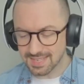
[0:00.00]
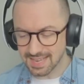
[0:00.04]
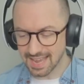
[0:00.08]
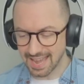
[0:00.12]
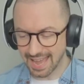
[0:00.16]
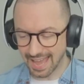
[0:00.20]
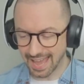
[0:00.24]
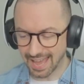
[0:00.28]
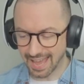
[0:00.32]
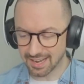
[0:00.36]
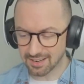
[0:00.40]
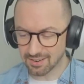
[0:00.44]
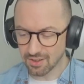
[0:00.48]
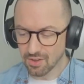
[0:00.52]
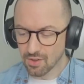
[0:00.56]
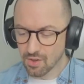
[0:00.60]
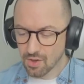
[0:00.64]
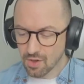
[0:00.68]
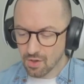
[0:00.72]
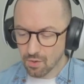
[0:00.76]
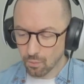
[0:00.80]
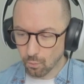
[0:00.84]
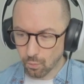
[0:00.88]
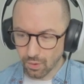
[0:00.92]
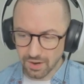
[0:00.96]
and
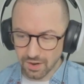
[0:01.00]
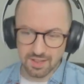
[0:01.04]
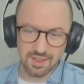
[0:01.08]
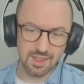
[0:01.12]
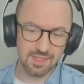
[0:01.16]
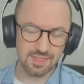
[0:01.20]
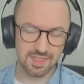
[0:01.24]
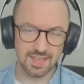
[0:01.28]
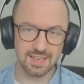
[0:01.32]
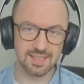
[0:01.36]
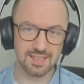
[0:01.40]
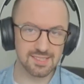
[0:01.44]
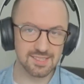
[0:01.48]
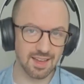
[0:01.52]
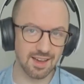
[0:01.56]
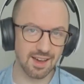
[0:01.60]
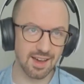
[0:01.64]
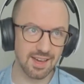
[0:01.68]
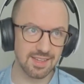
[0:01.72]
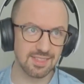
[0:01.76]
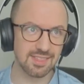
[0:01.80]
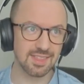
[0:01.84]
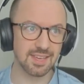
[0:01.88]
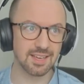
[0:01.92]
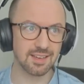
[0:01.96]
one of the things that i
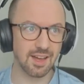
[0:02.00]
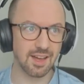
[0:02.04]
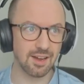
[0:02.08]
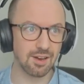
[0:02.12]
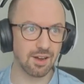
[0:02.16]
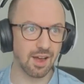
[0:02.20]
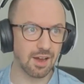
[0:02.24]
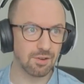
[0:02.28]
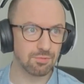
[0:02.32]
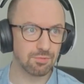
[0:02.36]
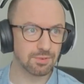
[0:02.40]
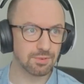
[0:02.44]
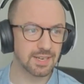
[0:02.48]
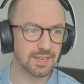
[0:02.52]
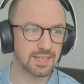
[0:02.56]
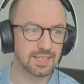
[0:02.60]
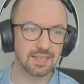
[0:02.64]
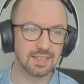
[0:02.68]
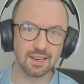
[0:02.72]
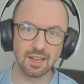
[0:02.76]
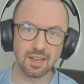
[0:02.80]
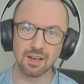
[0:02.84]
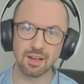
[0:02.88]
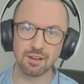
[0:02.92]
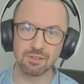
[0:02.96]
think i, I really
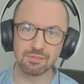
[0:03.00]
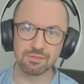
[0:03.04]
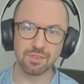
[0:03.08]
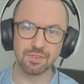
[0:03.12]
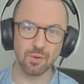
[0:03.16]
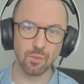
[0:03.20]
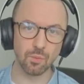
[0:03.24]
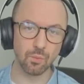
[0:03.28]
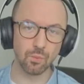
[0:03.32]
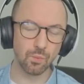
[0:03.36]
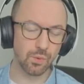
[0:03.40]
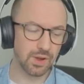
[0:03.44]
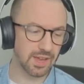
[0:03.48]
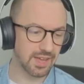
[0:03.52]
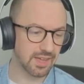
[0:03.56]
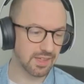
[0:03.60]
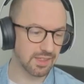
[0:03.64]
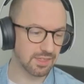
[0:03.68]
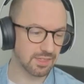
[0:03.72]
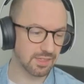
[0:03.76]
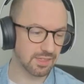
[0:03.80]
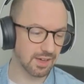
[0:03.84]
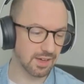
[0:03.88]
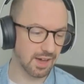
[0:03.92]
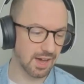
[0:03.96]
love
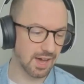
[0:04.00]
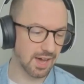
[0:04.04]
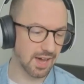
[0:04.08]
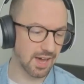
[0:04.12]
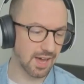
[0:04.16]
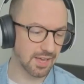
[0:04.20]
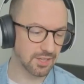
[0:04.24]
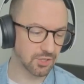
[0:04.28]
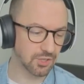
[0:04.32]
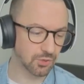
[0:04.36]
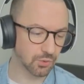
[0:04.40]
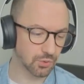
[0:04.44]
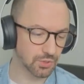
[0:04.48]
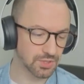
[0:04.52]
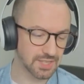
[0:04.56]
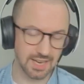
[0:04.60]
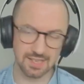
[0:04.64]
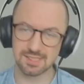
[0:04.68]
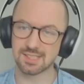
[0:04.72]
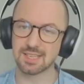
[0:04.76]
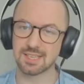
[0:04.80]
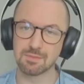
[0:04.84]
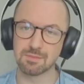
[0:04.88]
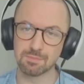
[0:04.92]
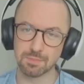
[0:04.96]
with uh, your
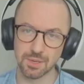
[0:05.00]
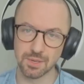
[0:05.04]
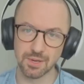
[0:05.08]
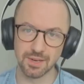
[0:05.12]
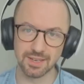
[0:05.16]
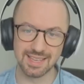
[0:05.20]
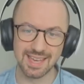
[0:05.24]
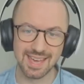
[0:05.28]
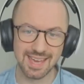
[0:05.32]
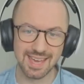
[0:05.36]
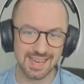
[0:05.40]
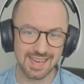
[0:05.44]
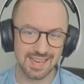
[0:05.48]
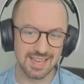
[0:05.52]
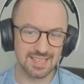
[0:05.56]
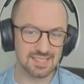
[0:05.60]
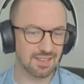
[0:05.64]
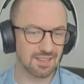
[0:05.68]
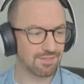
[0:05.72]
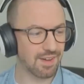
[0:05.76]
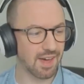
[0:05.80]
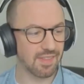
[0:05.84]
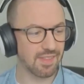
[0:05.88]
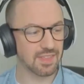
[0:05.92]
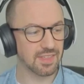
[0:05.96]
texting book is the
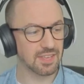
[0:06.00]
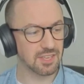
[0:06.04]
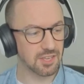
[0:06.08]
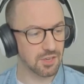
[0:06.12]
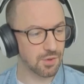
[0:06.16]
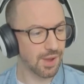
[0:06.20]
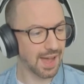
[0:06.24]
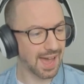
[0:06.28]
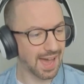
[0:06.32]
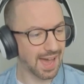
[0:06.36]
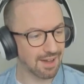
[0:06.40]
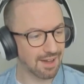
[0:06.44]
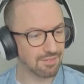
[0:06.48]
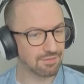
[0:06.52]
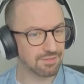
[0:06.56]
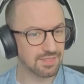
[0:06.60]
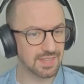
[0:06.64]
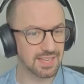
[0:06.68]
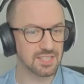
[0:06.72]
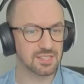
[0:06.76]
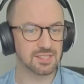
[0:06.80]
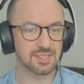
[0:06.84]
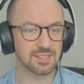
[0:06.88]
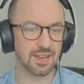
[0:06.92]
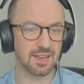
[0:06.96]
fact that you have
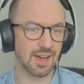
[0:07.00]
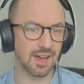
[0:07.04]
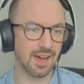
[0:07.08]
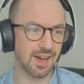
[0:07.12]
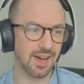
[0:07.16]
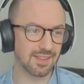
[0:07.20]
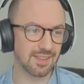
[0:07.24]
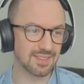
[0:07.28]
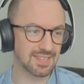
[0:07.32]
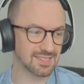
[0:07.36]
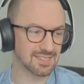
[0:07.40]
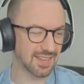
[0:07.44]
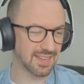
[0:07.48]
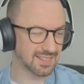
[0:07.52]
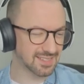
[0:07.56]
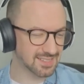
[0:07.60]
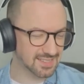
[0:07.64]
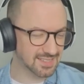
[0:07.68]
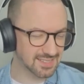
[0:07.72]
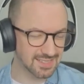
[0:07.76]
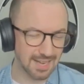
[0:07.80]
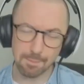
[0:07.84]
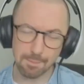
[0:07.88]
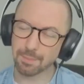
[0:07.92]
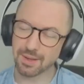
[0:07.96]
these uh, this like
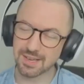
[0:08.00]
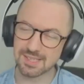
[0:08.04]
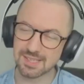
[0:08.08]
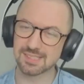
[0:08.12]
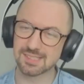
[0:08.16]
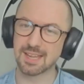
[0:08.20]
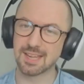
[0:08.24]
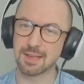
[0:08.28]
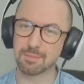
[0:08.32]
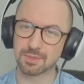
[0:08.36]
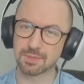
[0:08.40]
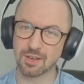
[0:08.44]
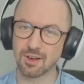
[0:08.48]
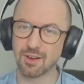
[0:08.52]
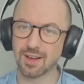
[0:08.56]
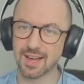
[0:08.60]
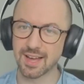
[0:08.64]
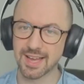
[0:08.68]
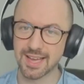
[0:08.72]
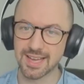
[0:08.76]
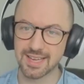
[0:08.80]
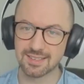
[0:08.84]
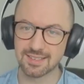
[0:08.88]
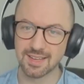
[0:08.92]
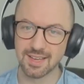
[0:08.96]
step-by-step
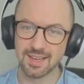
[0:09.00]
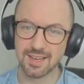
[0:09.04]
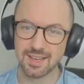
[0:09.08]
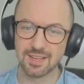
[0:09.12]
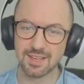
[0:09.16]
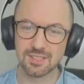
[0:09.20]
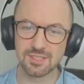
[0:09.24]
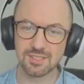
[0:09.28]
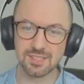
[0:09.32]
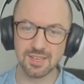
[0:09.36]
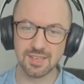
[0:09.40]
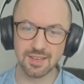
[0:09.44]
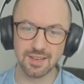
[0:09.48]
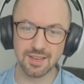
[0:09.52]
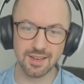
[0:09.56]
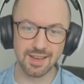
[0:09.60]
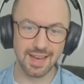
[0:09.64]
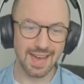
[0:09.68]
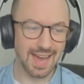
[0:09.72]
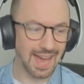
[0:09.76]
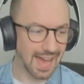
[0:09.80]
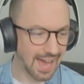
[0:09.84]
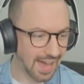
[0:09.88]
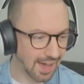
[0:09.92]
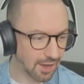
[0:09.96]
guide to
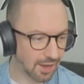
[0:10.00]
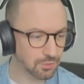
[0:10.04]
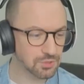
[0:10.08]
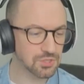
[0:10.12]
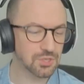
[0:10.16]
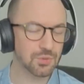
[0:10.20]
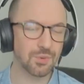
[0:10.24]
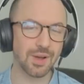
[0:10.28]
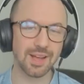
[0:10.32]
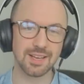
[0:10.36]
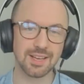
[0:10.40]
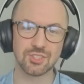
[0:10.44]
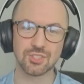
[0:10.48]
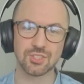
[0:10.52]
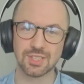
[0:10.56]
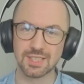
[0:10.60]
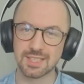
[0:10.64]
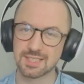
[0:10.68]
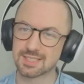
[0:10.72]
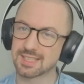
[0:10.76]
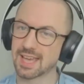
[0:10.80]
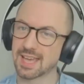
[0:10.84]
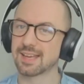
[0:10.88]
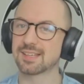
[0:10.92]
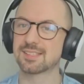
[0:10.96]
how to actually
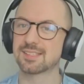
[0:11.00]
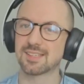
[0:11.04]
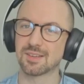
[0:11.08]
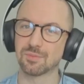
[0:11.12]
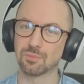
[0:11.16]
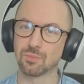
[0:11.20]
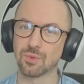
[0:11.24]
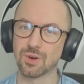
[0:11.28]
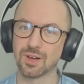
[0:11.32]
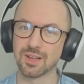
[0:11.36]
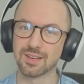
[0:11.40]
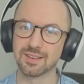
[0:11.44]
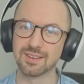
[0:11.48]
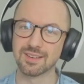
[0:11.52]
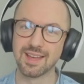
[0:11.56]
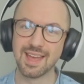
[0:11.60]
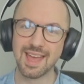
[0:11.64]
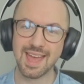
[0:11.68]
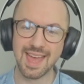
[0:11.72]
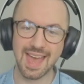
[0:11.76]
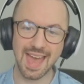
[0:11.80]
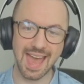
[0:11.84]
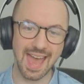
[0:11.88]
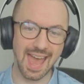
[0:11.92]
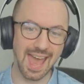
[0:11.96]
text someone
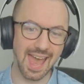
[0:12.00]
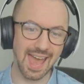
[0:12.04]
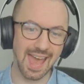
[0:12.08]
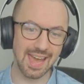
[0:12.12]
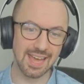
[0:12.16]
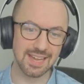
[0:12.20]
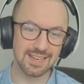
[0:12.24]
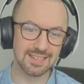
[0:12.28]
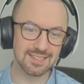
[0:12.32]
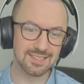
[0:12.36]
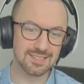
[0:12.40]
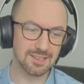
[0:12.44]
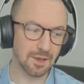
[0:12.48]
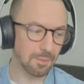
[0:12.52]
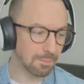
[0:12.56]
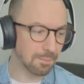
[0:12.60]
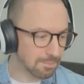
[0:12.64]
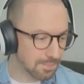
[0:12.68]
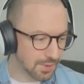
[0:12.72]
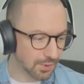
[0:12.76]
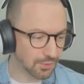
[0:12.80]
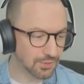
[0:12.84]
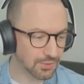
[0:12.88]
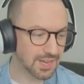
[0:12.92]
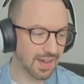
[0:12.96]
and
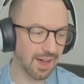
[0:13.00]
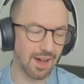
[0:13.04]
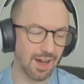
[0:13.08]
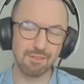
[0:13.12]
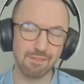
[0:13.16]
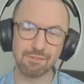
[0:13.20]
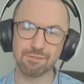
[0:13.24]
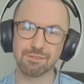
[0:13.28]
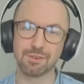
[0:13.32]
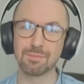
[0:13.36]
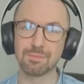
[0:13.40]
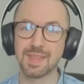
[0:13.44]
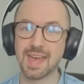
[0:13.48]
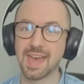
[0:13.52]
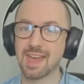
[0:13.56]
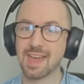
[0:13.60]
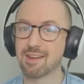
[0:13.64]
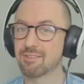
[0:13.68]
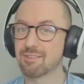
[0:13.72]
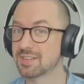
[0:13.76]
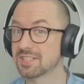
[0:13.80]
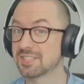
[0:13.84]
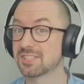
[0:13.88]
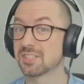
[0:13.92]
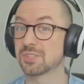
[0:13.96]
build it up from there
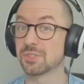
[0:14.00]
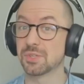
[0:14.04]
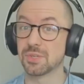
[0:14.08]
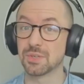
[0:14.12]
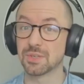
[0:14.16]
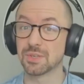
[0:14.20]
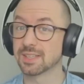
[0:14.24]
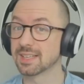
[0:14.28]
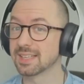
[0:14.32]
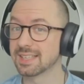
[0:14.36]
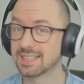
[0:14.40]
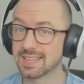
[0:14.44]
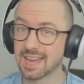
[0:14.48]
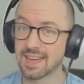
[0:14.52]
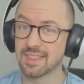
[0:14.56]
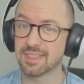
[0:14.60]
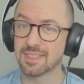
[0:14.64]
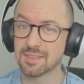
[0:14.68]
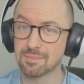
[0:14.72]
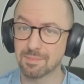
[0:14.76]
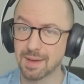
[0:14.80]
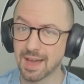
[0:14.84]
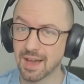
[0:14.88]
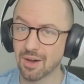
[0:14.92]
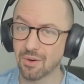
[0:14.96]
until you can get
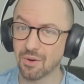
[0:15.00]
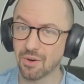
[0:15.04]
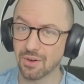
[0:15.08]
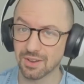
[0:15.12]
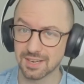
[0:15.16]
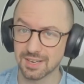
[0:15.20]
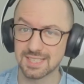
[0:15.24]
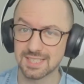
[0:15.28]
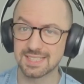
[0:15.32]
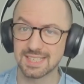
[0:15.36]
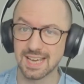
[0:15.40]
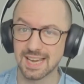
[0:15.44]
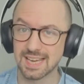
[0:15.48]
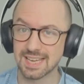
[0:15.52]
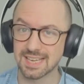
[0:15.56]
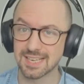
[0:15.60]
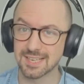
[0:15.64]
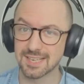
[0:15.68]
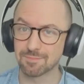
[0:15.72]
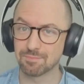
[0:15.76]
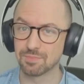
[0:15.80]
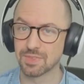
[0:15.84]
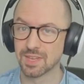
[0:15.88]
them out on a date.